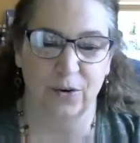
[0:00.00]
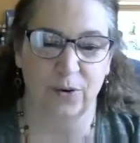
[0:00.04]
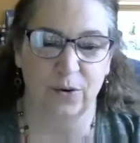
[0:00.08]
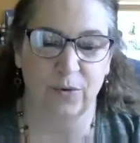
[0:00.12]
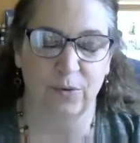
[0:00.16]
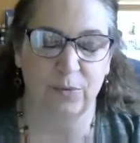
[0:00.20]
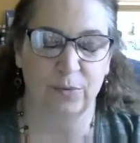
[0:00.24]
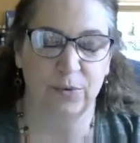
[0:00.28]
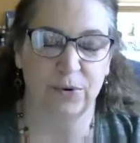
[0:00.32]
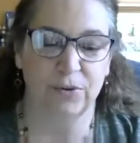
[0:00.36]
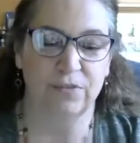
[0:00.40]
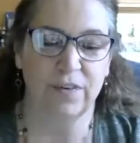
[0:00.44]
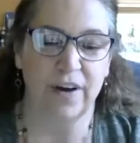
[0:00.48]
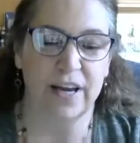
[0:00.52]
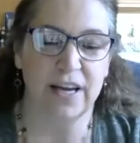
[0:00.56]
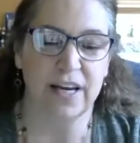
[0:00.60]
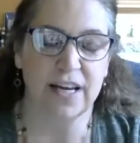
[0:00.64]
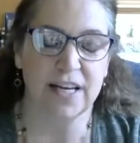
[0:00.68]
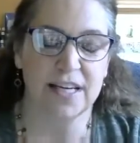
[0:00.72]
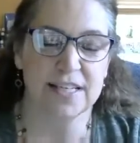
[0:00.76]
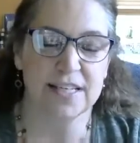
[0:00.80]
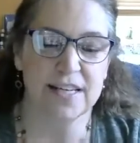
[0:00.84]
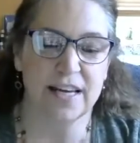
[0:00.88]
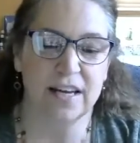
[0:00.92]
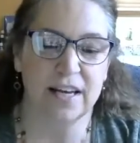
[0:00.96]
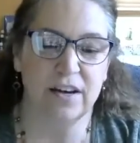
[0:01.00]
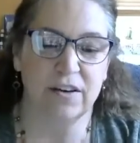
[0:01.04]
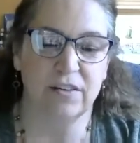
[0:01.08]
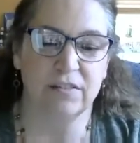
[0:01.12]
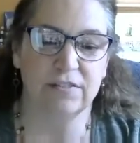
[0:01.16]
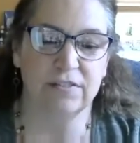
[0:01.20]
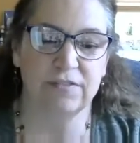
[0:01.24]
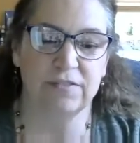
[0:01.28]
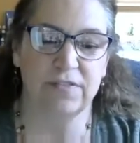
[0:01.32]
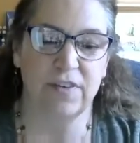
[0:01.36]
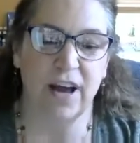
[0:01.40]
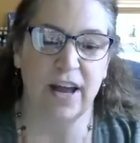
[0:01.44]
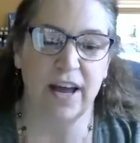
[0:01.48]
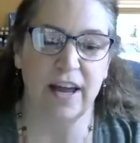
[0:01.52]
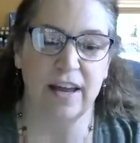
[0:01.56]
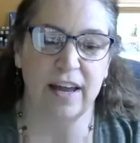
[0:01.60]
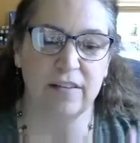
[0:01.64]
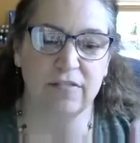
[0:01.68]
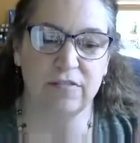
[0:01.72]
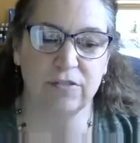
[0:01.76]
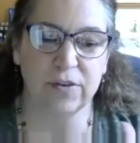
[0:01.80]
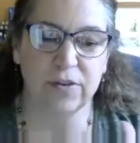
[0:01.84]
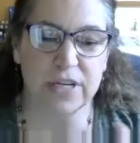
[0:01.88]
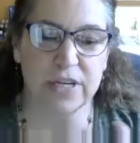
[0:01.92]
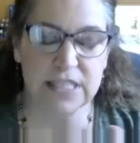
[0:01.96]
We're writing down
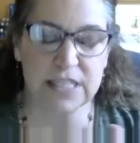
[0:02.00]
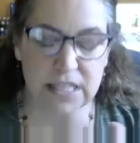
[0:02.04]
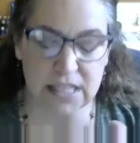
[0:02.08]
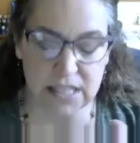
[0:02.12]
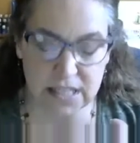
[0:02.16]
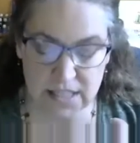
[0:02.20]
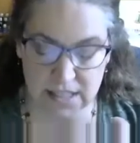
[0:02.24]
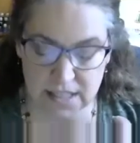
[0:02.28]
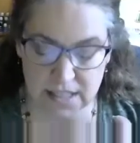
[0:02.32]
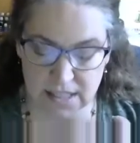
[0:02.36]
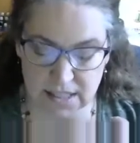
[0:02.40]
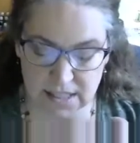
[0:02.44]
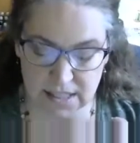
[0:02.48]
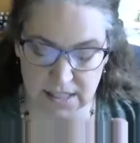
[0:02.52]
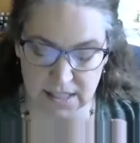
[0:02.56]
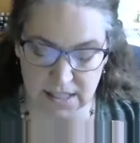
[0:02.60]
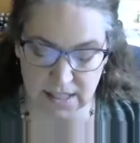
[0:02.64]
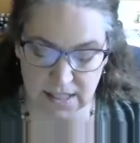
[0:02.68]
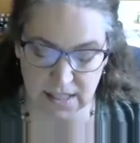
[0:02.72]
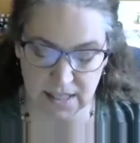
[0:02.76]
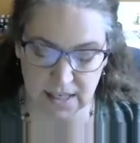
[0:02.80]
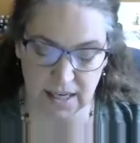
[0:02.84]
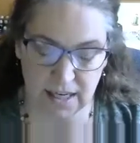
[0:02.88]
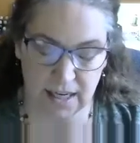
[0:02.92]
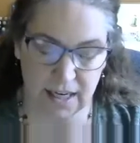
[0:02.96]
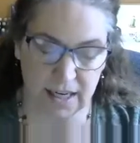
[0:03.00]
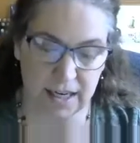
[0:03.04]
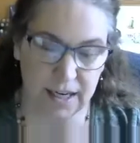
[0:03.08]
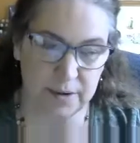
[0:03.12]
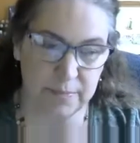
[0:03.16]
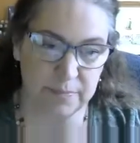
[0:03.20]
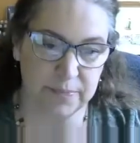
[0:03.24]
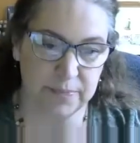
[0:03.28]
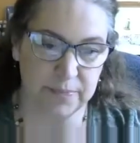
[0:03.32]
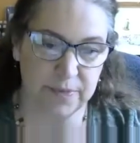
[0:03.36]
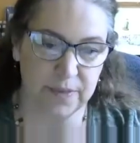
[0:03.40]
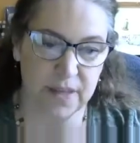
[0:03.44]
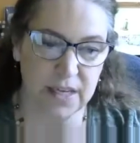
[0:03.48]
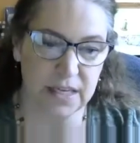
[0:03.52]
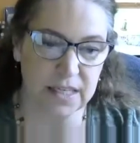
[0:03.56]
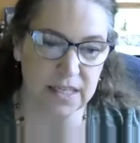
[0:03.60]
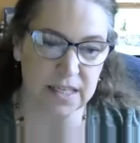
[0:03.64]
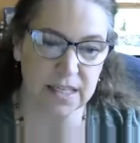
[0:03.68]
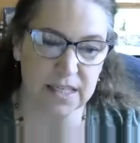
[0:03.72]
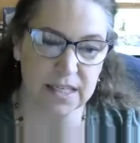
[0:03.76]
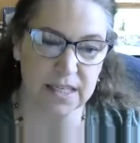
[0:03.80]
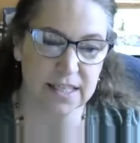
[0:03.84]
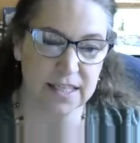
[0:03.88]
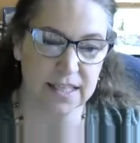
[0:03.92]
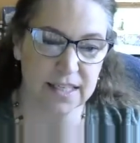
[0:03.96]
5 reasons that
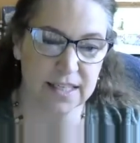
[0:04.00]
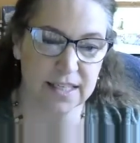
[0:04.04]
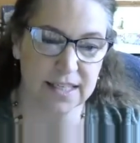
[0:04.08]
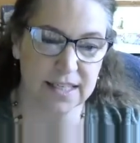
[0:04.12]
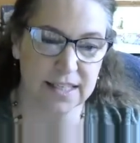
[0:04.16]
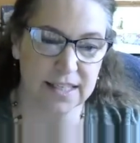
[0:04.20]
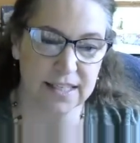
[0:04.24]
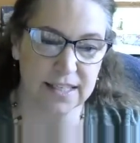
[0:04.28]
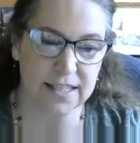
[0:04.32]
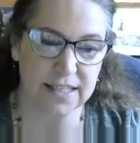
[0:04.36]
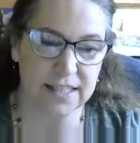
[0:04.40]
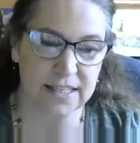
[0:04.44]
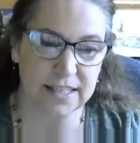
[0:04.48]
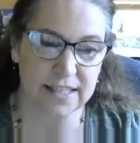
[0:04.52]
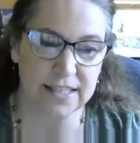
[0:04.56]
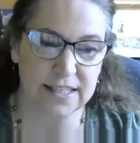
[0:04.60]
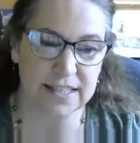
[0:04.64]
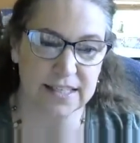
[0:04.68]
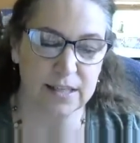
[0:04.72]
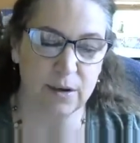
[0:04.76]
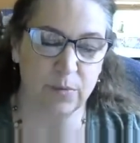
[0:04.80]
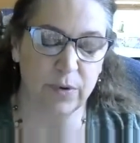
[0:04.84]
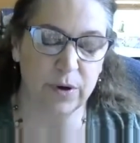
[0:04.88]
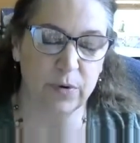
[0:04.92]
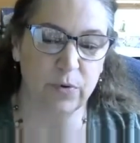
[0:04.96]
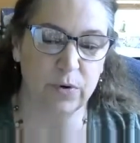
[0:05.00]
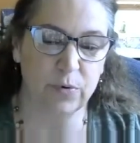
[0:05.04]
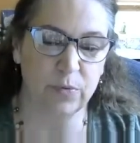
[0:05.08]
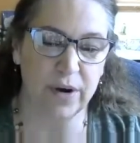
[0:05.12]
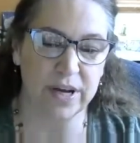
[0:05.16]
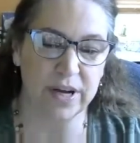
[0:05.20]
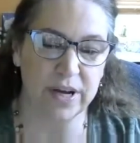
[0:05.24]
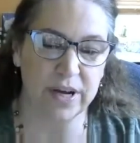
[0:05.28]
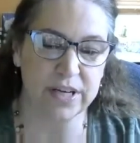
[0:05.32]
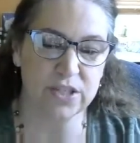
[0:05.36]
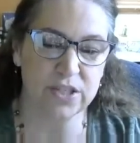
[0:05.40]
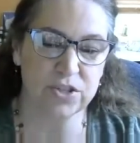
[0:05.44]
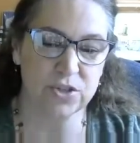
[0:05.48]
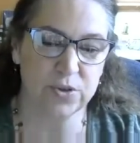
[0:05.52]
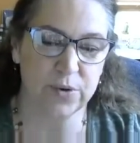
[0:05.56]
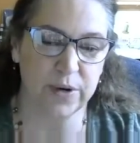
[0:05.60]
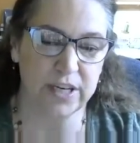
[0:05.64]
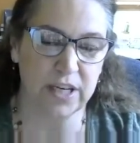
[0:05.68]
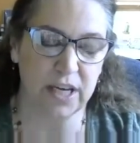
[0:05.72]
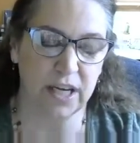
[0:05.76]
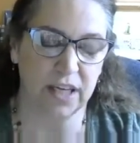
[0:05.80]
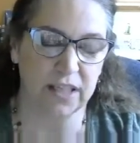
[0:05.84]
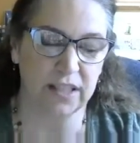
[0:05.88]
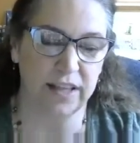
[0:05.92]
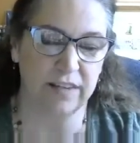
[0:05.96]
someone would want to
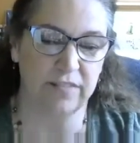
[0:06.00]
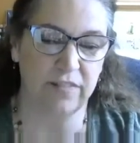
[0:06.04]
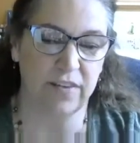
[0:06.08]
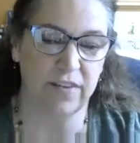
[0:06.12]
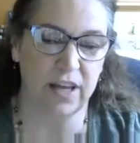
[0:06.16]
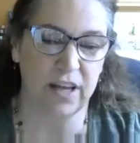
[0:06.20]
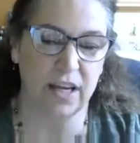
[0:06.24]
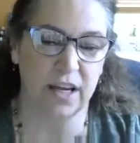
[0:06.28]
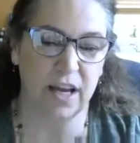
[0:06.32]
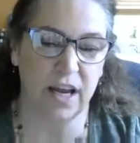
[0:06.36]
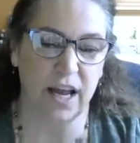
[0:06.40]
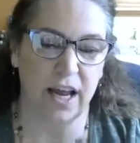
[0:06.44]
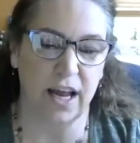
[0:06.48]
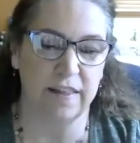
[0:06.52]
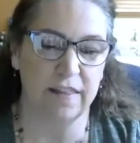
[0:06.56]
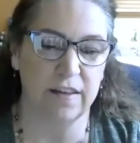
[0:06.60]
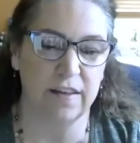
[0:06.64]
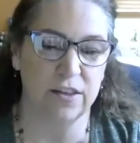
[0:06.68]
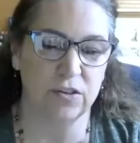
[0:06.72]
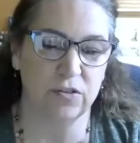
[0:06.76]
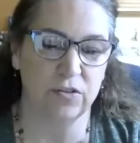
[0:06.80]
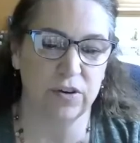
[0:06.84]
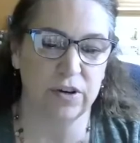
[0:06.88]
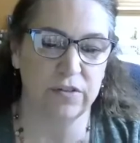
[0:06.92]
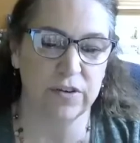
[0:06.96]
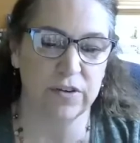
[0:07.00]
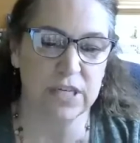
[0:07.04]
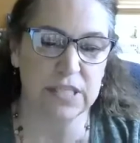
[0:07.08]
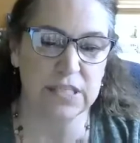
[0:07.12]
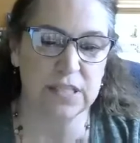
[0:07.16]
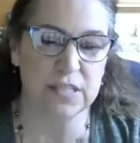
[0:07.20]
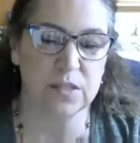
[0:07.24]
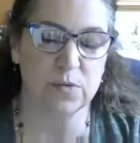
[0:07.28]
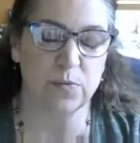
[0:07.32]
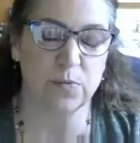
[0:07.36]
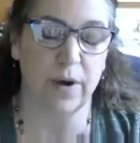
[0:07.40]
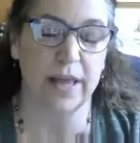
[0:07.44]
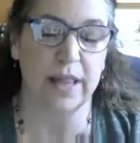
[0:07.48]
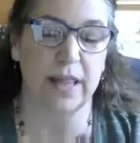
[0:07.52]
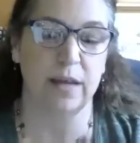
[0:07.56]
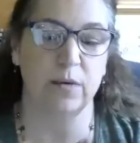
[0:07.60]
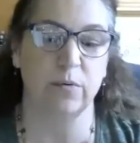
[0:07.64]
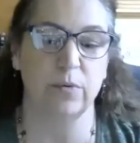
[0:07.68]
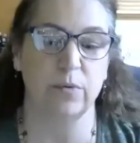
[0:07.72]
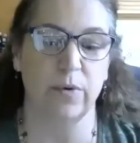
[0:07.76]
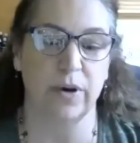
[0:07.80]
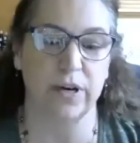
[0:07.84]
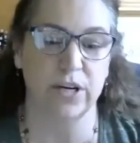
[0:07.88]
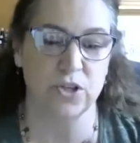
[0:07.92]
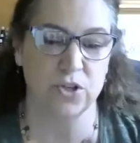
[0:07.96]
join Young Living, and then 3 reasons why they
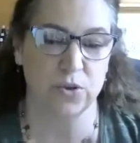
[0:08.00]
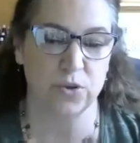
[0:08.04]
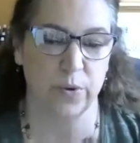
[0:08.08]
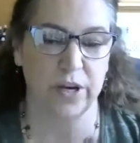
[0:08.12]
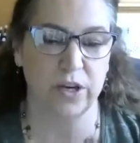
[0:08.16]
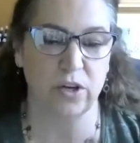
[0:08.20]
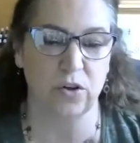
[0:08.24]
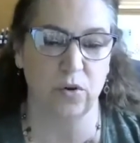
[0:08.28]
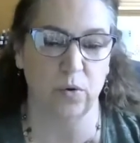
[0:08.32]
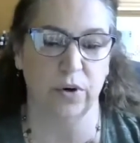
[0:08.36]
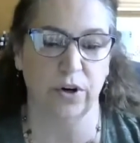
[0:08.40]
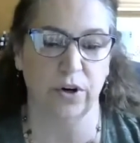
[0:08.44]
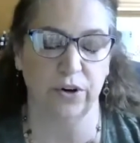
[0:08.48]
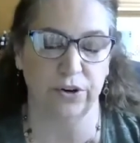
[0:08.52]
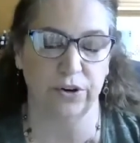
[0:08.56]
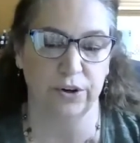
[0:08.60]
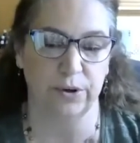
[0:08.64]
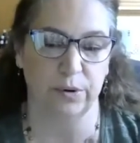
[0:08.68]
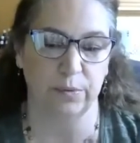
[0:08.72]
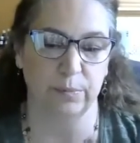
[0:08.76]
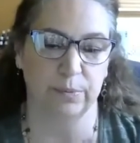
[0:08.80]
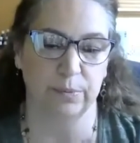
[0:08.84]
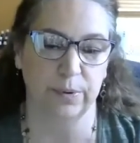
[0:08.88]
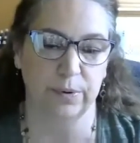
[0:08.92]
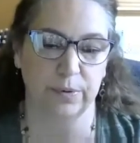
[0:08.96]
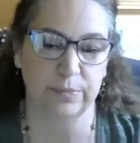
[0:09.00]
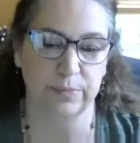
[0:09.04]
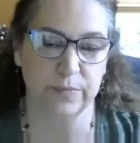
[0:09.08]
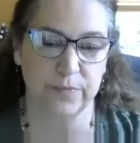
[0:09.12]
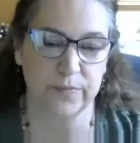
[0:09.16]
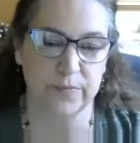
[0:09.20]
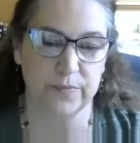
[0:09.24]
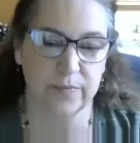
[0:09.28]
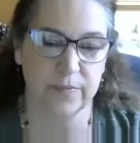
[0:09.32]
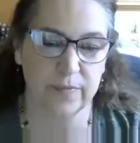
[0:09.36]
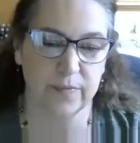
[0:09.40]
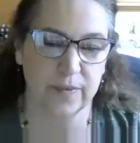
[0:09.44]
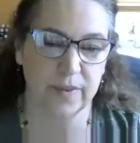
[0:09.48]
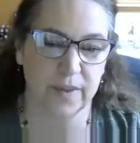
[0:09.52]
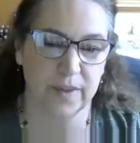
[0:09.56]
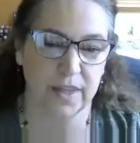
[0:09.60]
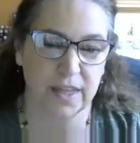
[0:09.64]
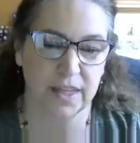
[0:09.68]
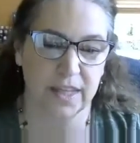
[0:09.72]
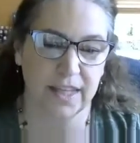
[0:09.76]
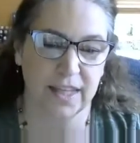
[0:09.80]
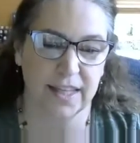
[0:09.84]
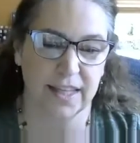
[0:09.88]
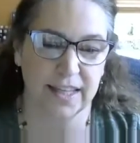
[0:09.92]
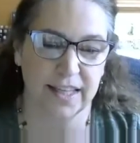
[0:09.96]
would want to join your group.
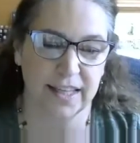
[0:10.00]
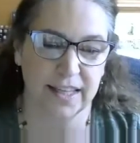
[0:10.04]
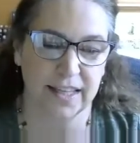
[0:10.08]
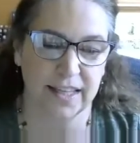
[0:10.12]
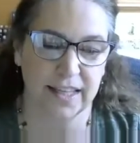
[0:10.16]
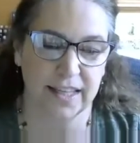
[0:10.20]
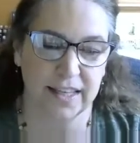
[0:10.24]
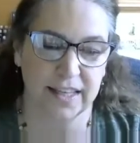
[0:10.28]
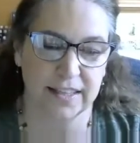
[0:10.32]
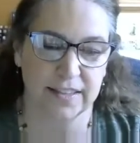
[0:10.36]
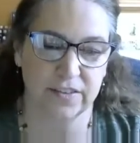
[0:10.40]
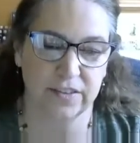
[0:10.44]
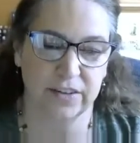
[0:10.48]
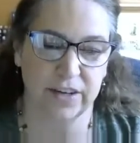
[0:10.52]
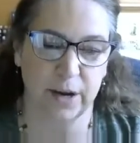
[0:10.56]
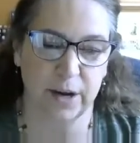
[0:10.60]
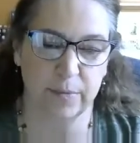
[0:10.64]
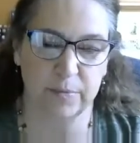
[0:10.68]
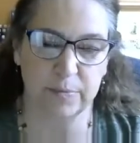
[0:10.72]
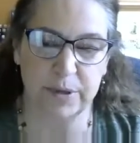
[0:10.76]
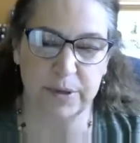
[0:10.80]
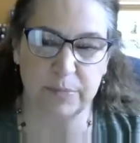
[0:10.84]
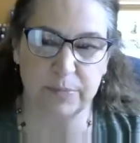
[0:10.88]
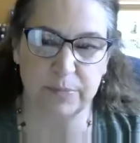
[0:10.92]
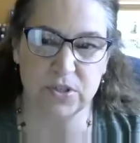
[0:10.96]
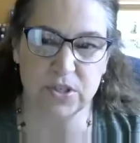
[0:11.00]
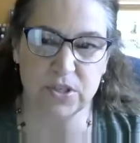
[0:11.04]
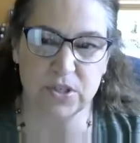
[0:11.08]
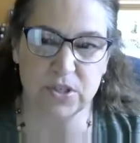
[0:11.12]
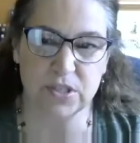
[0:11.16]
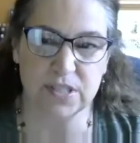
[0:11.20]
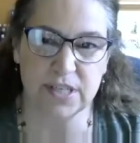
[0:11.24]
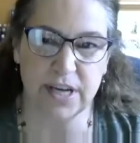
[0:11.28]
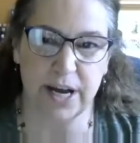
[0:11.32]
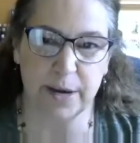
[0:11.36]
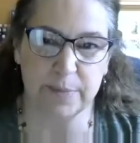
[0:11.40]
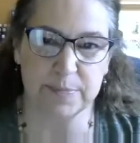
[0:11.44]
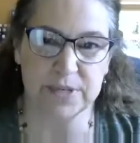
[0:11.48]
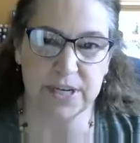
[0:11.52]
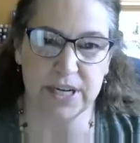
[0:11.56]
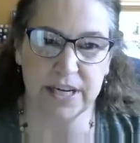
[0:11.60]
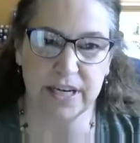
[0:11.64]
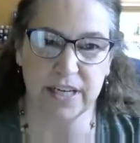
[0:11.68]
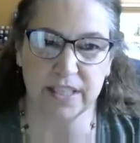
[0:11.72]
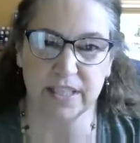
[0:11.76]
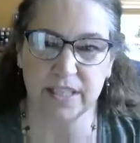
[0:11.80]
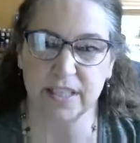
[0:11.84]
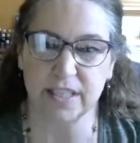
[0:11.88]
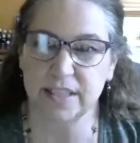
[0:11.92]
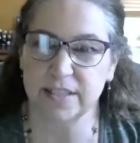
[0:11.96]
So a couple people just hopped
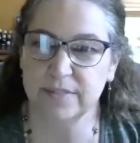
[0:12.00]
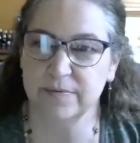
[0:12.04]
on.